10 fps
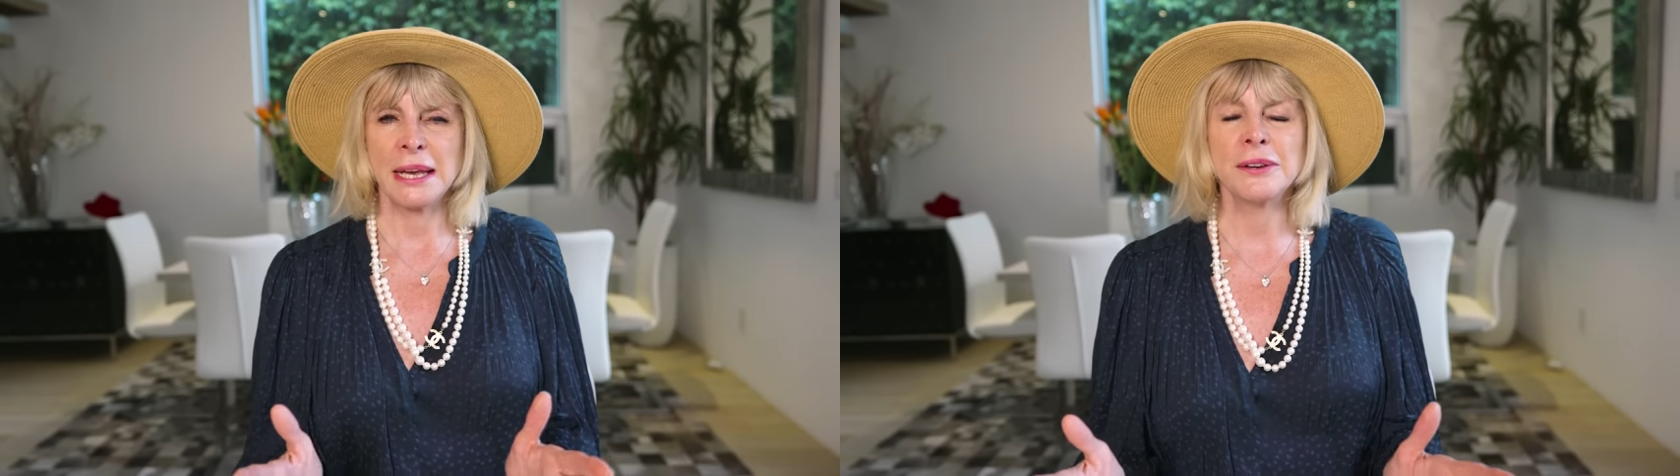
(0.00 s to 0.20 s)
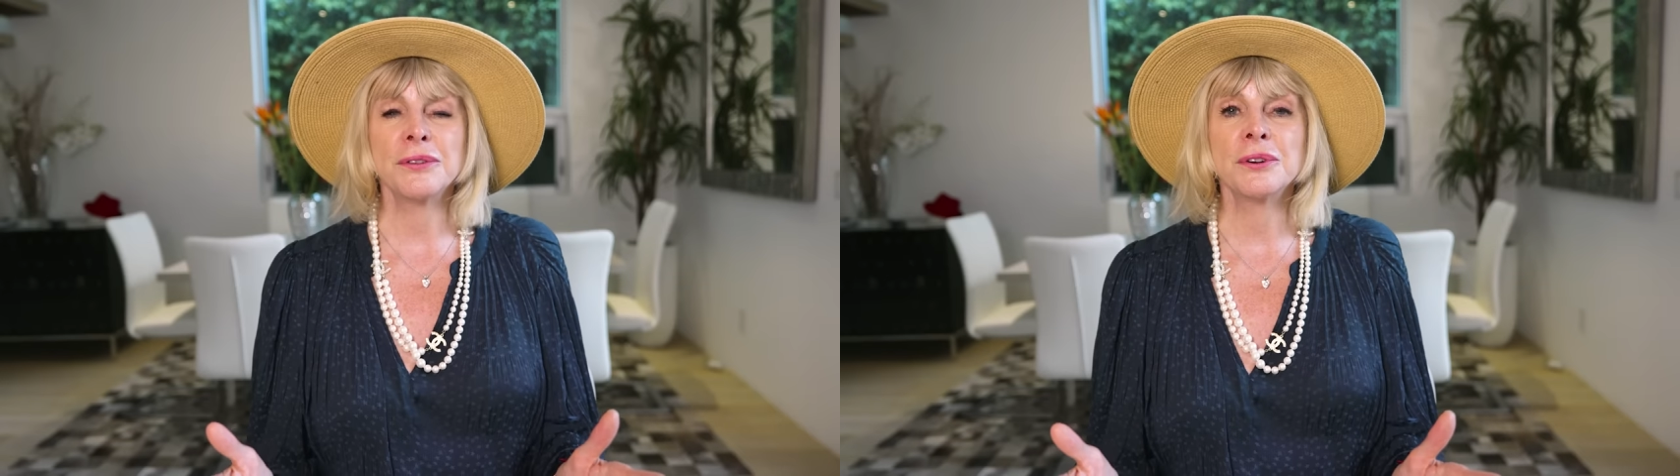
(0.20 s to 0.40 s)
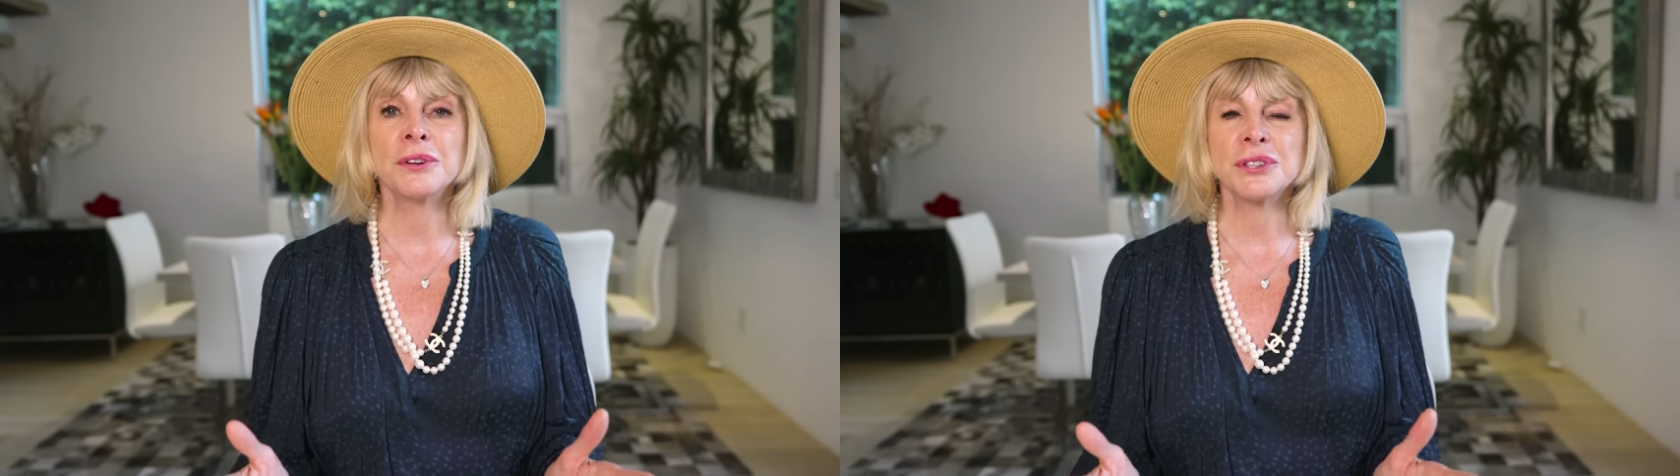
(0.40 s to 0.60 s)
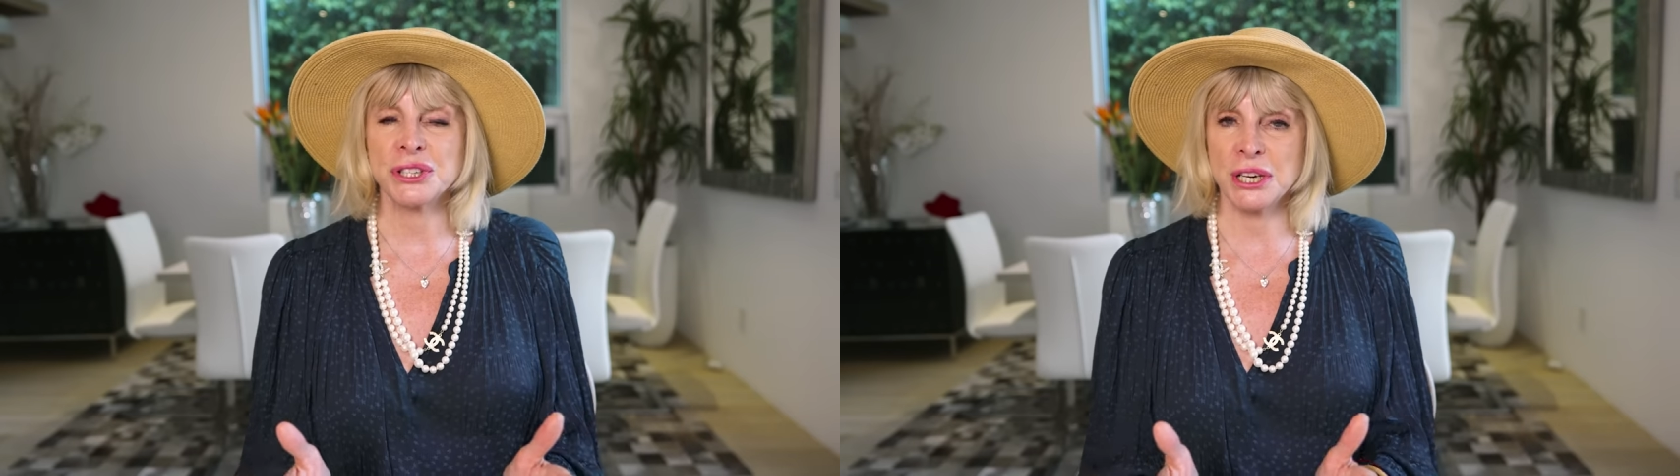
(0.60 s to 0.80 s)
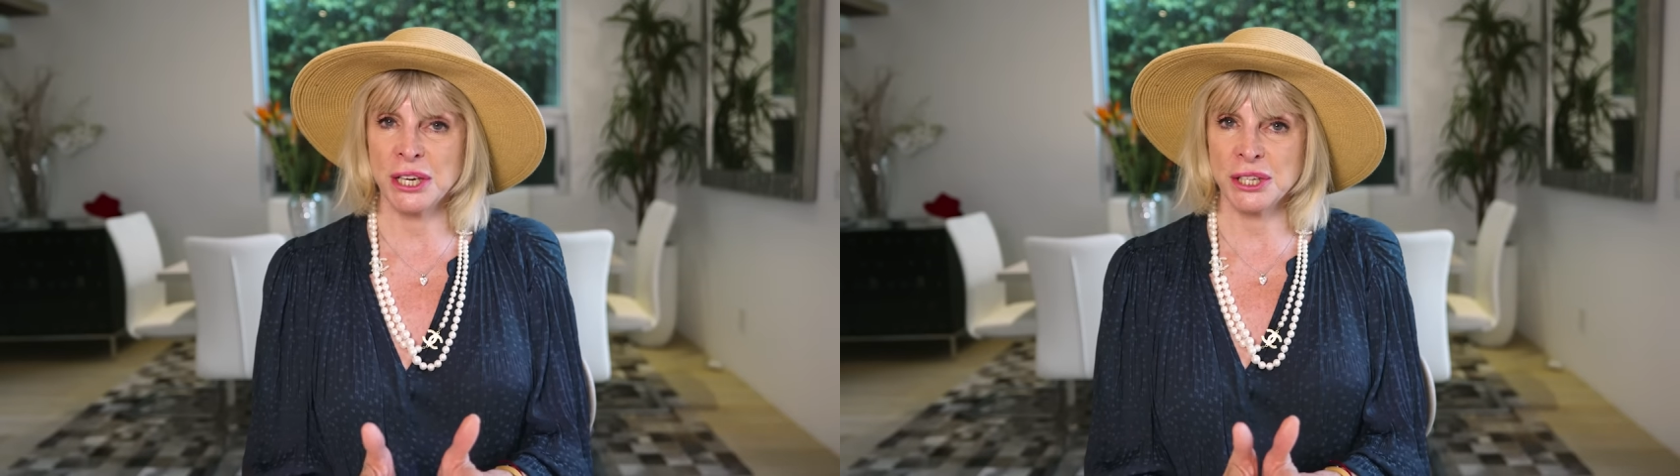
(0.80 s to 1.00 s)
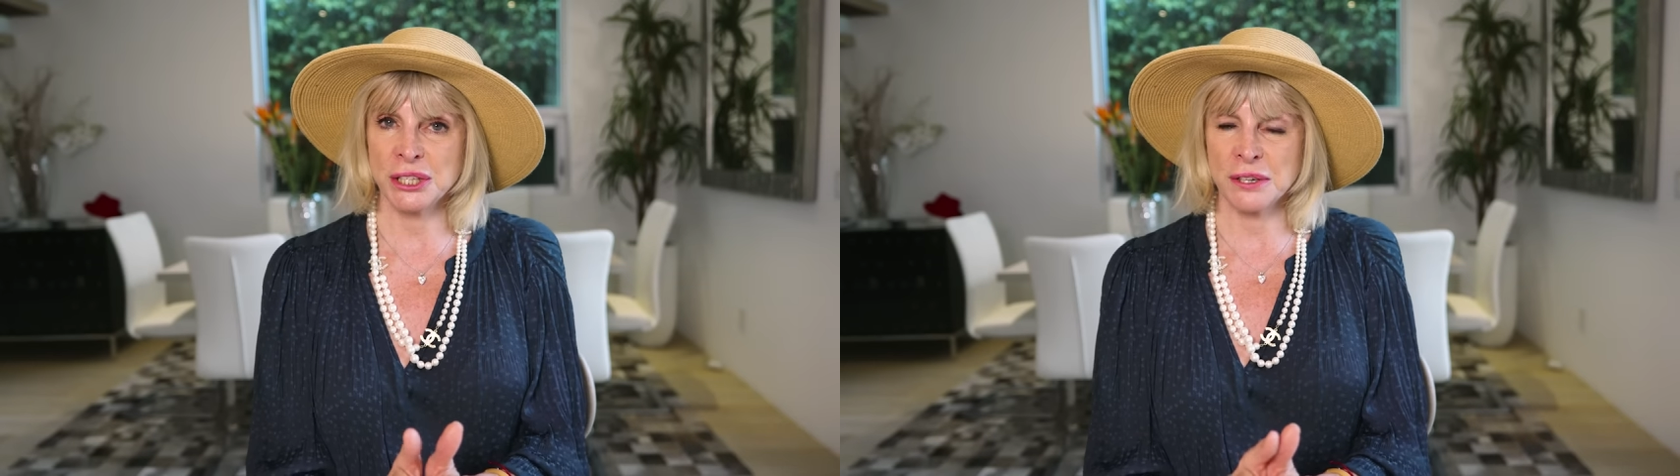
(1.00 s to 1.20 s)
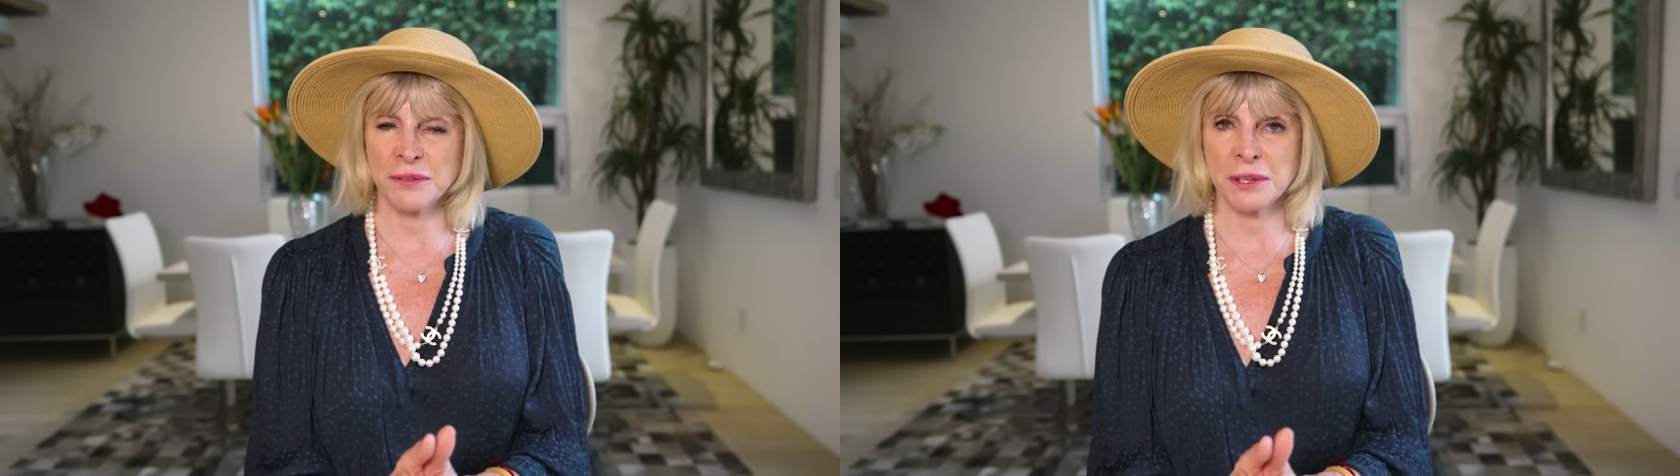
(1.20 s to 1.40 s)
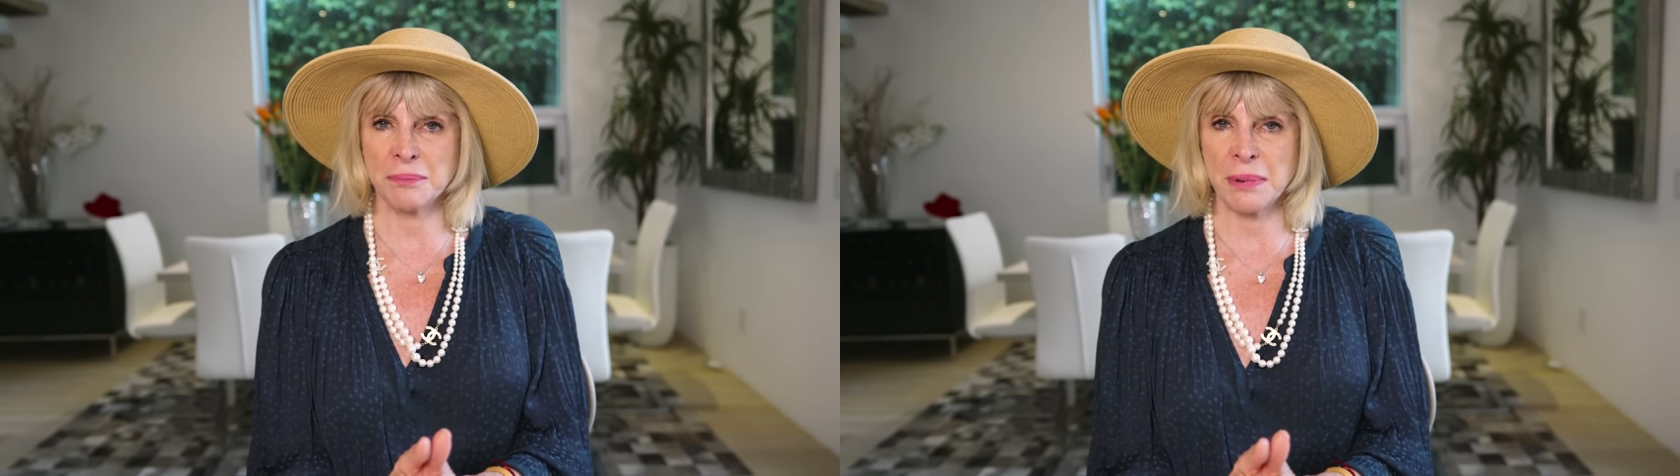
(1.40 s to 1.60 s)
And if you're not
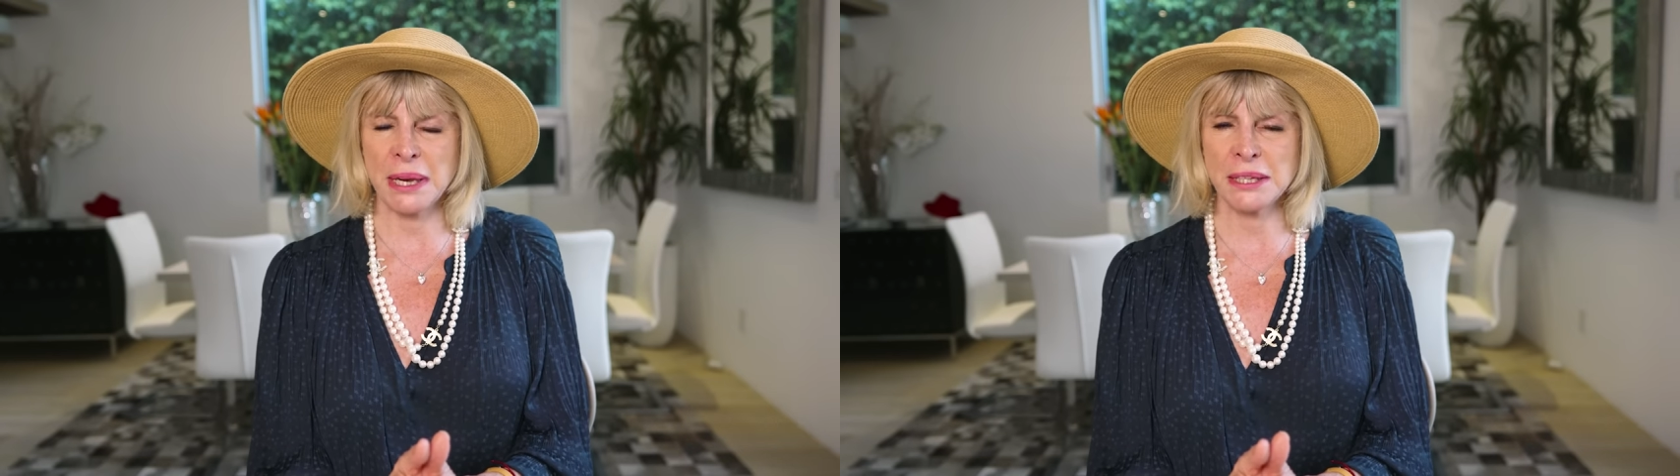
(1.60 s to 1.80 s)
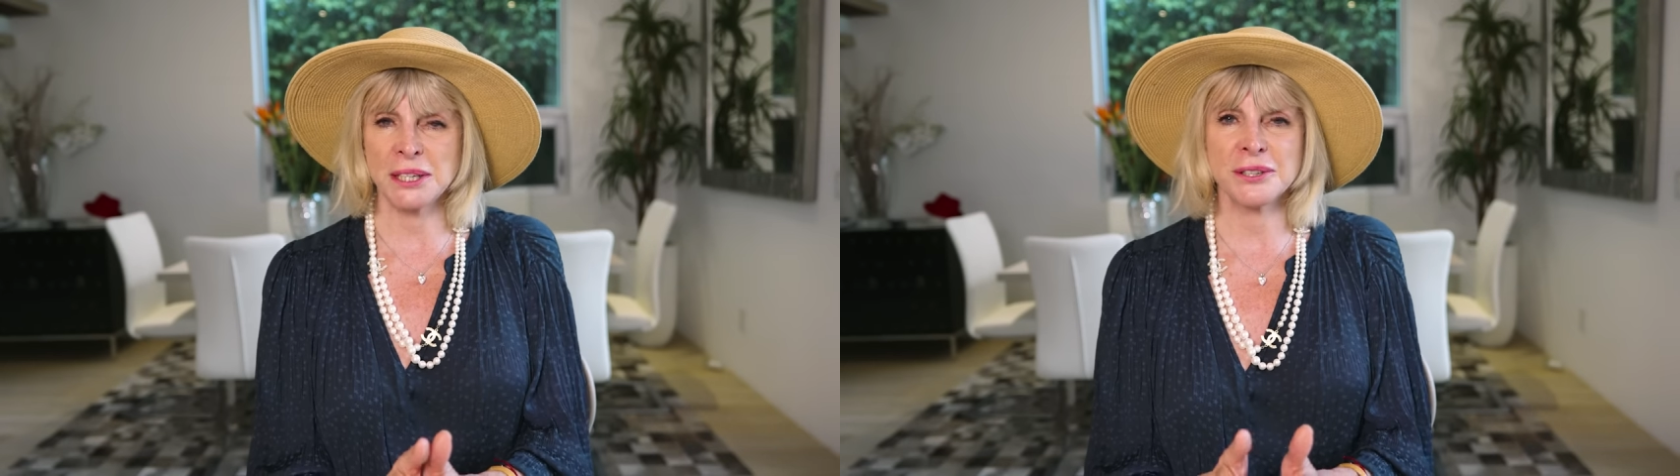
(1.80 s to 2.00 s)
changing for the better,